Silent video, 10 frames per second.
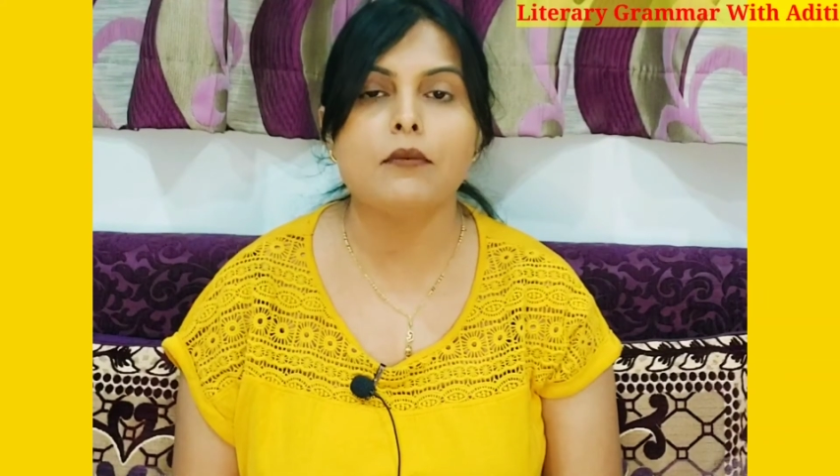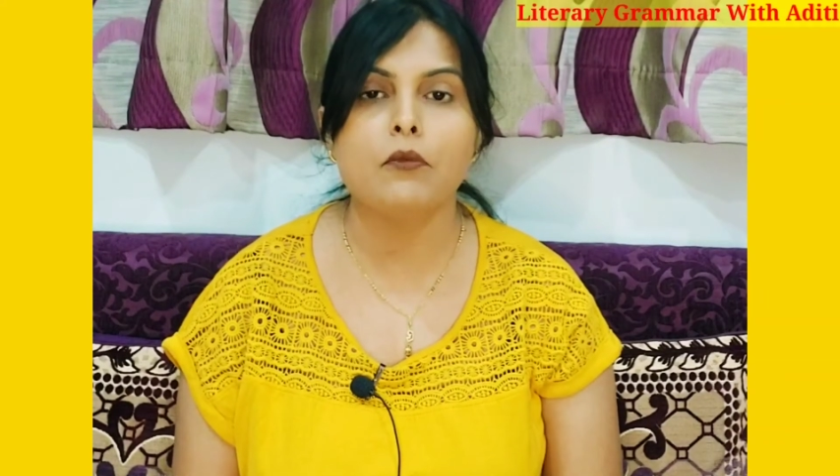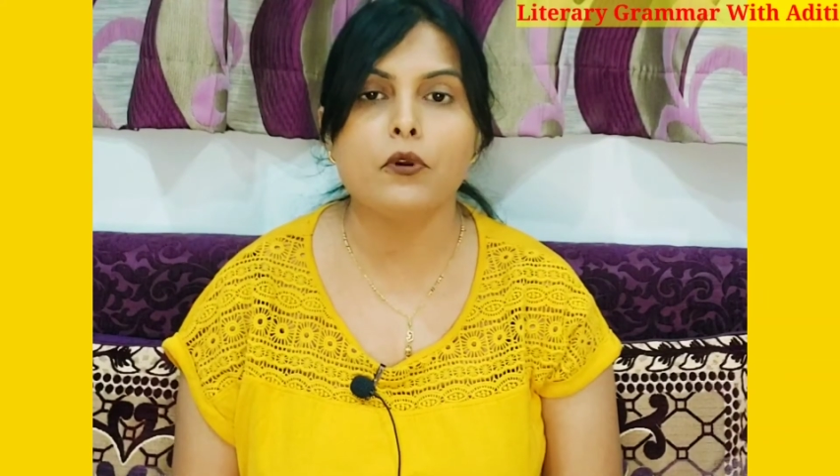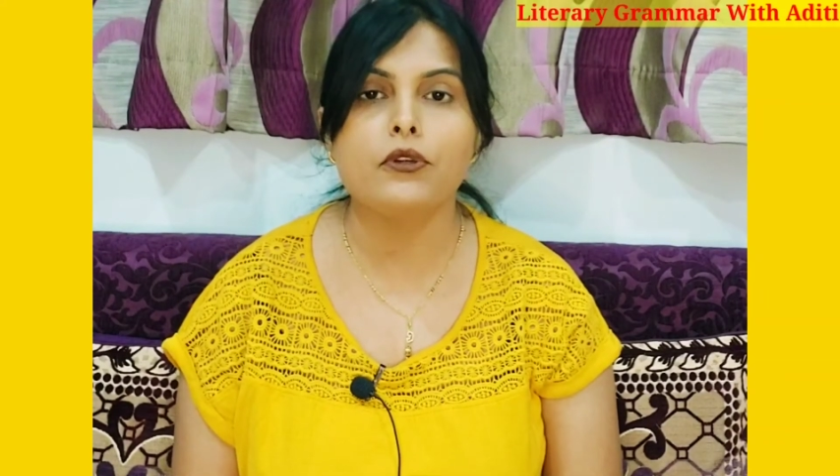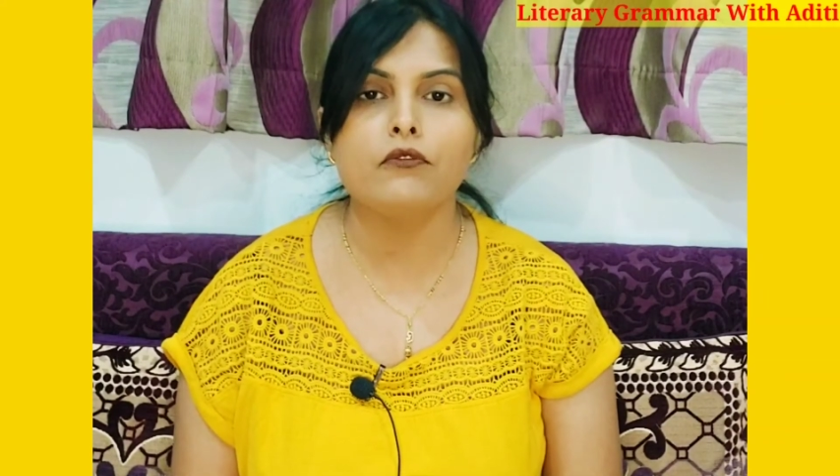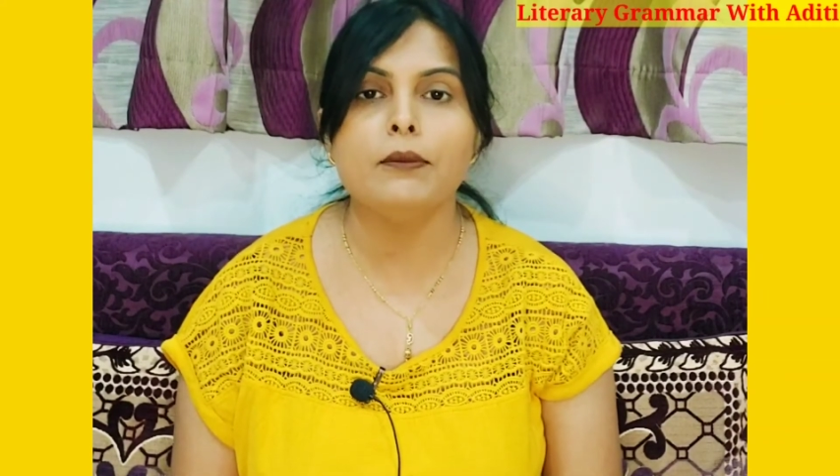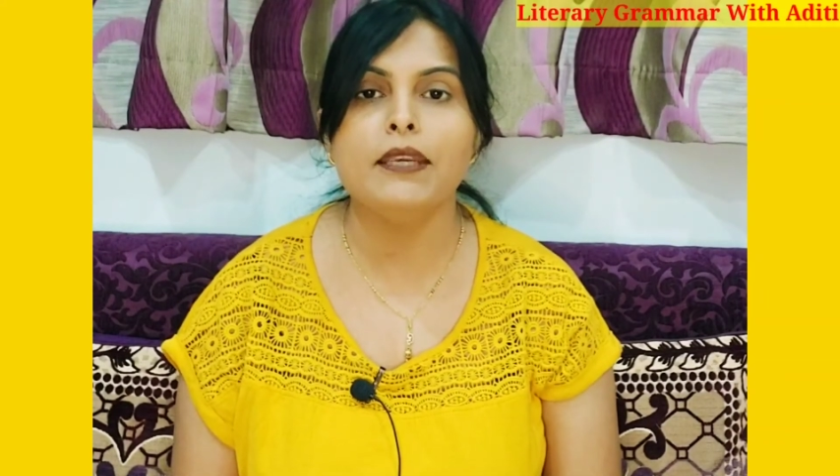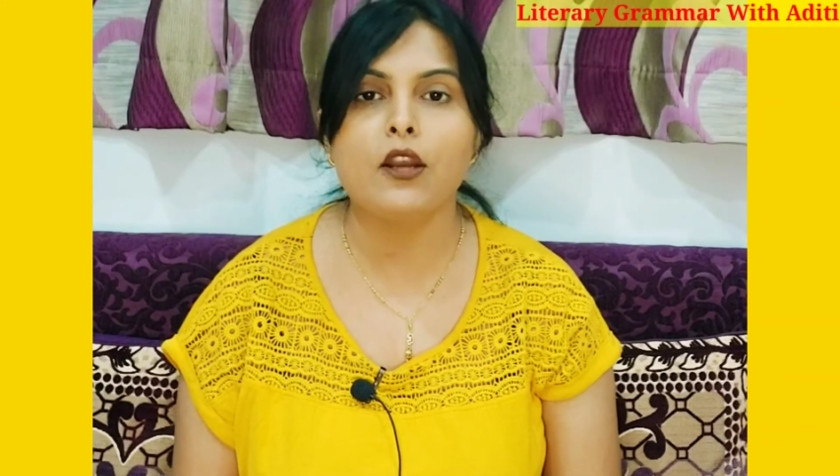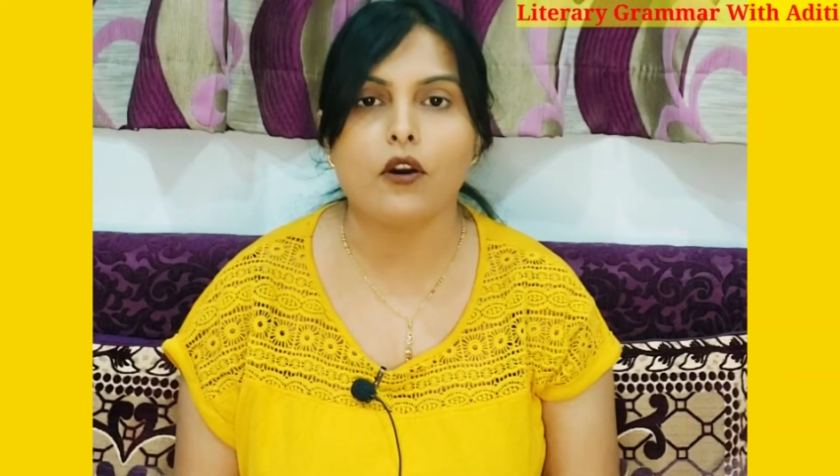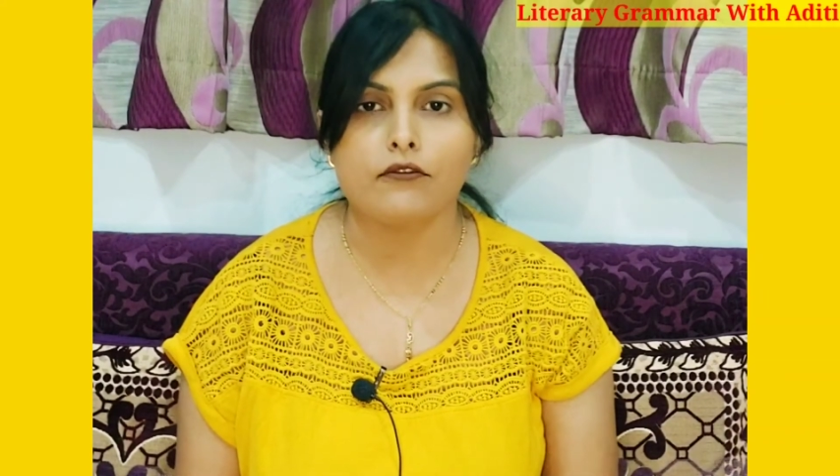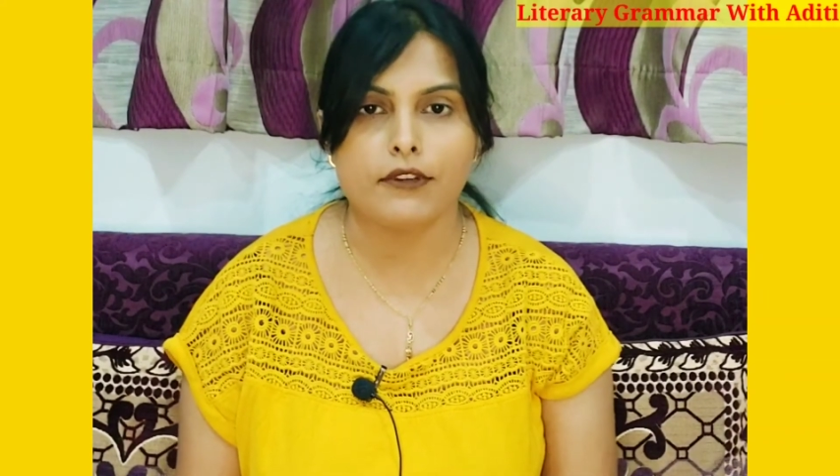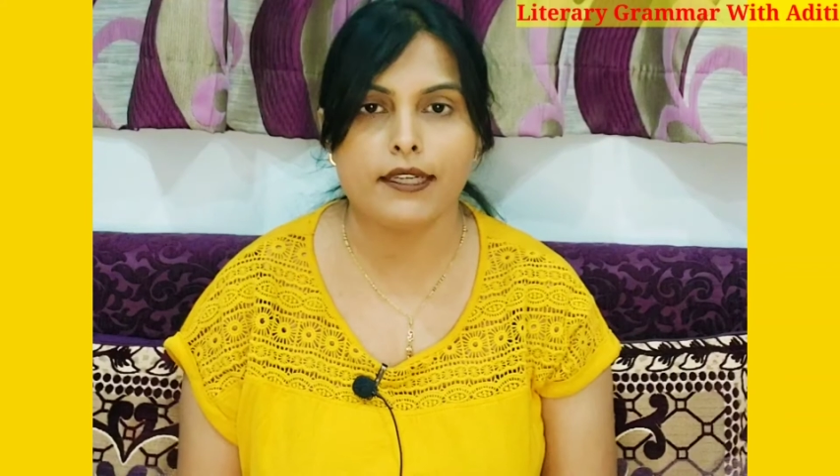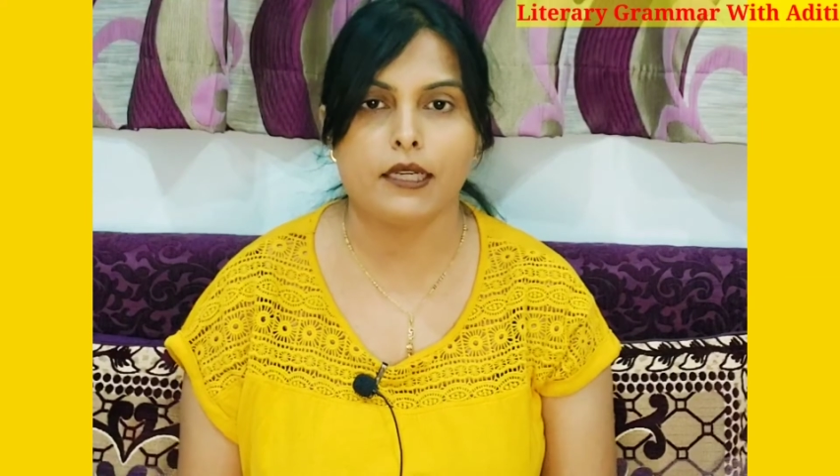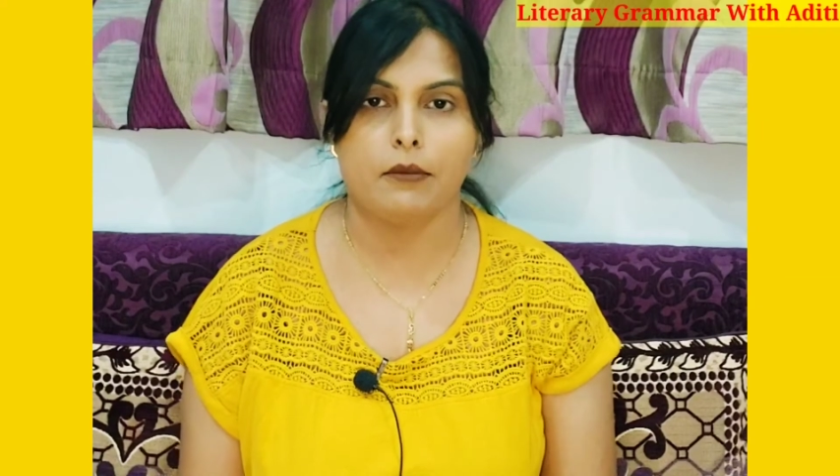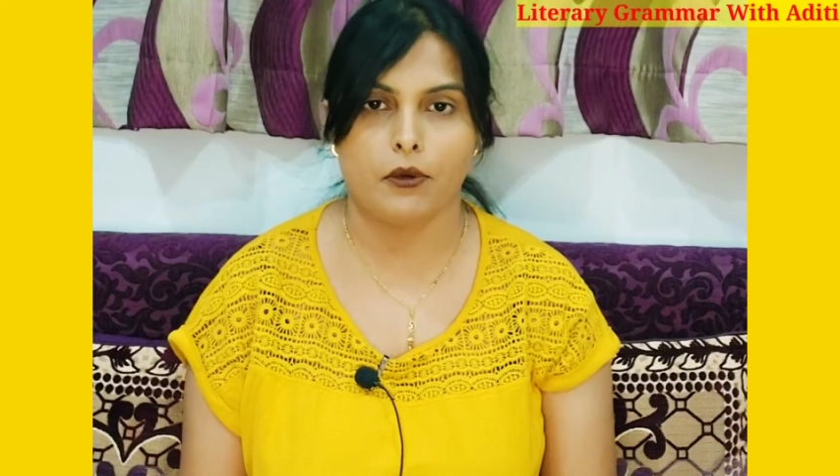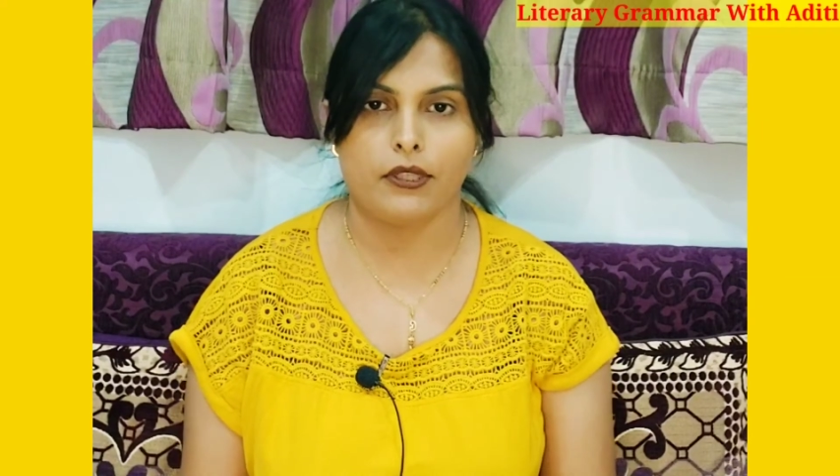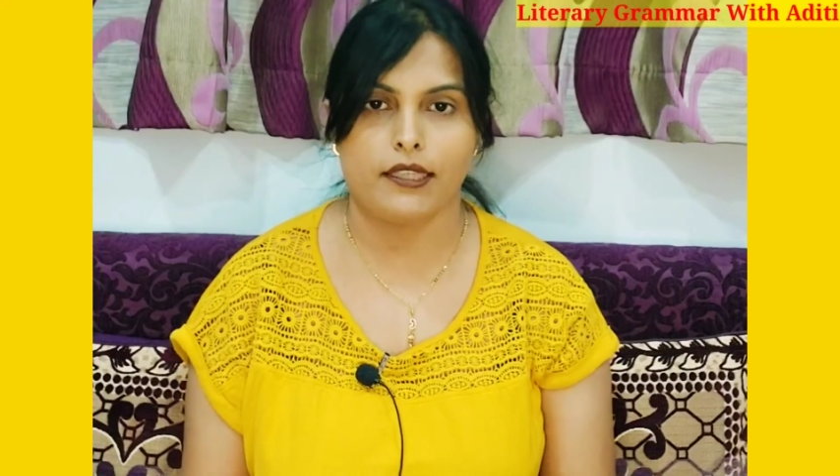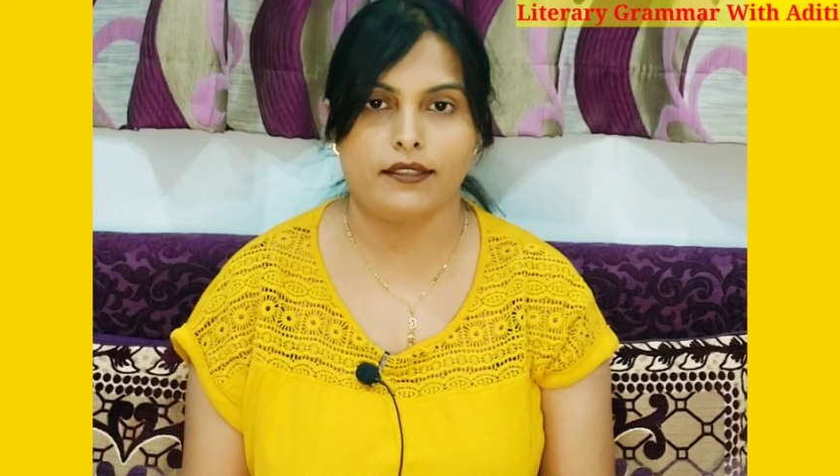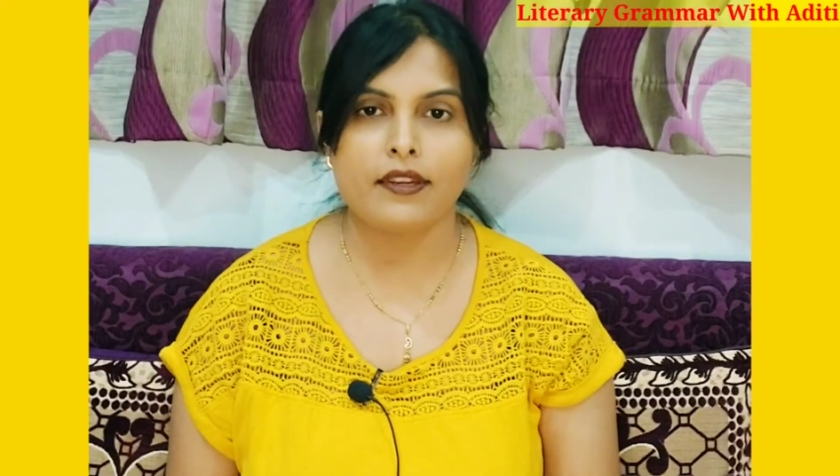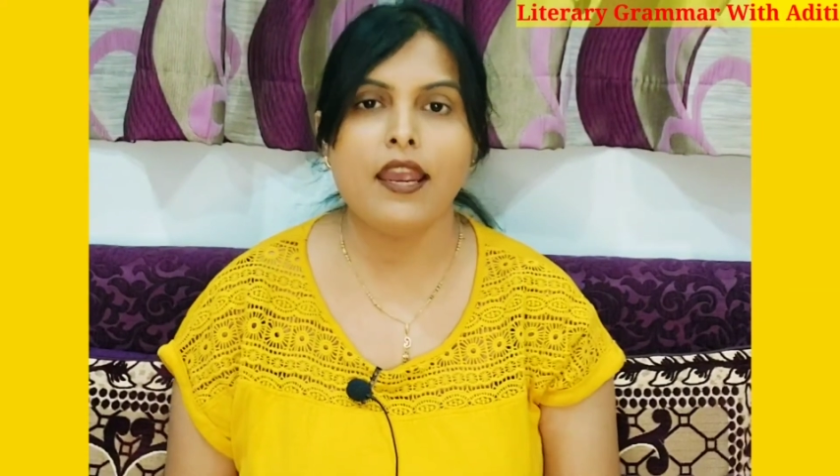the more you will be confident about
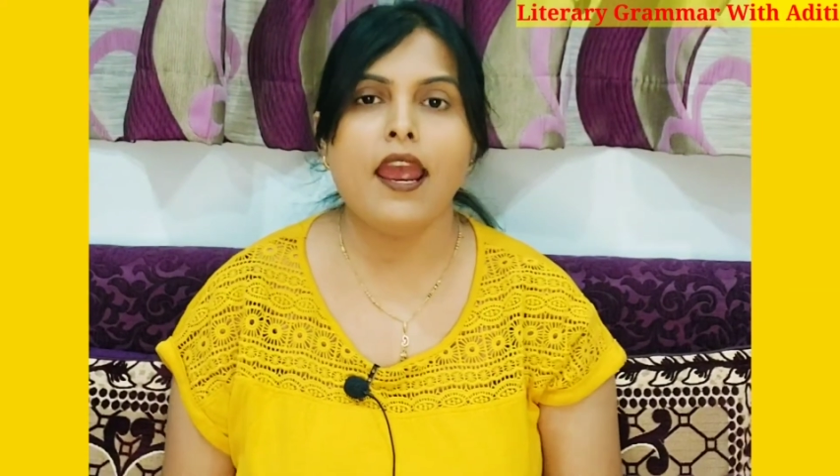it.